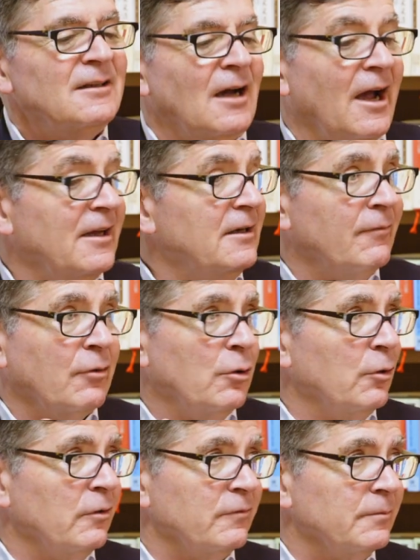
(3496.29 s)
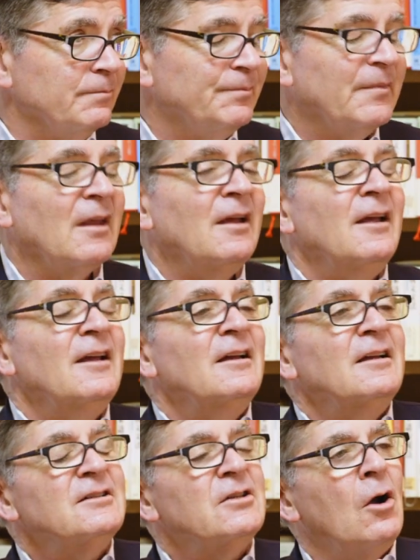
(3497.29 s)
I had never heard of him.
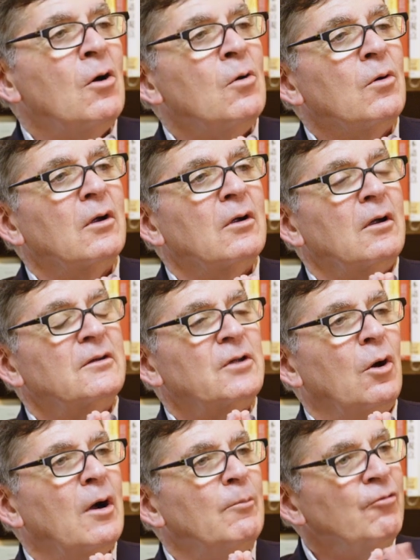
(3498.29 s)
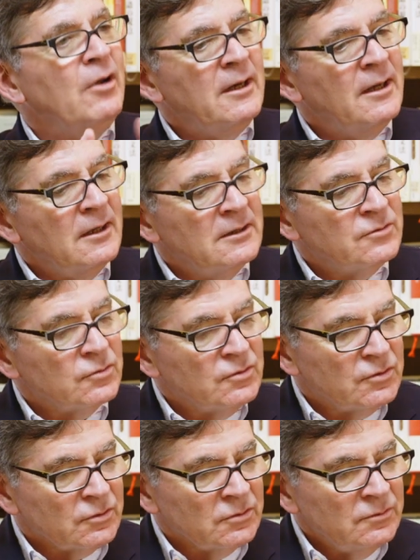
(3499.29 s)
So I'm reading
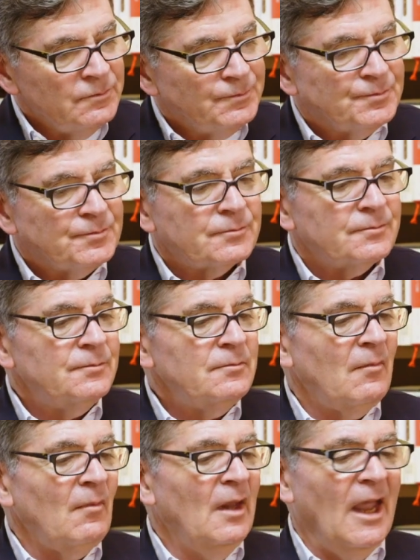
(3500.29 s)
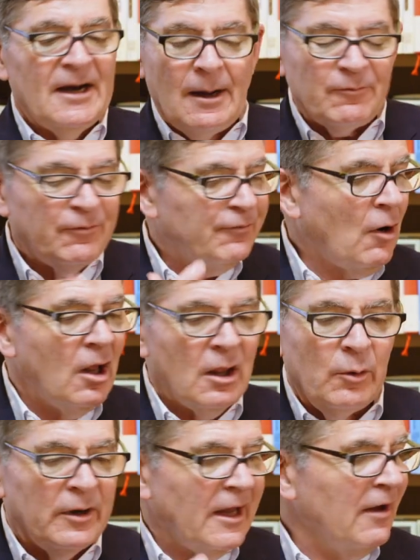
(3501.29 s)
Izutsu, and I'm
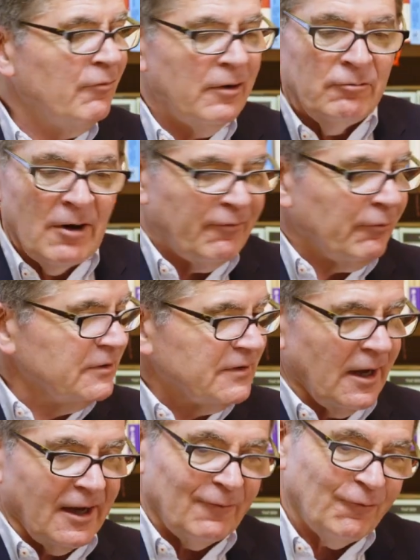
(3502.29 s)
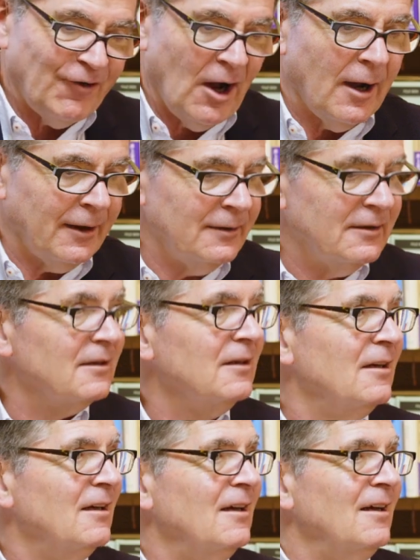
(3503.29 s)
following every reference I can find,
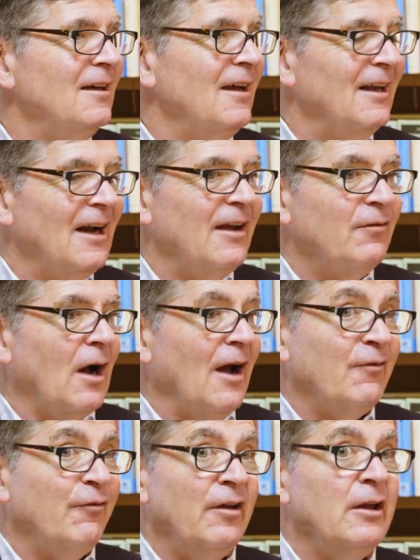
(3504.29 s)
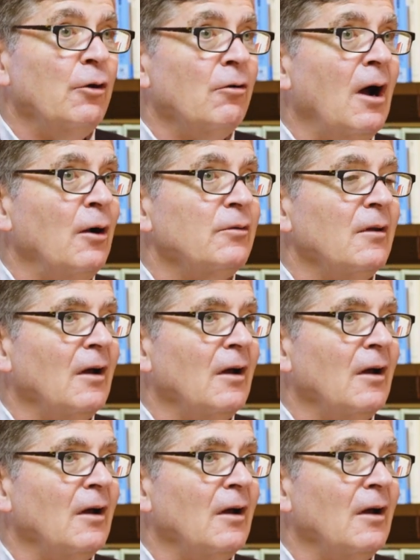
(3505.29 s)
and I figure out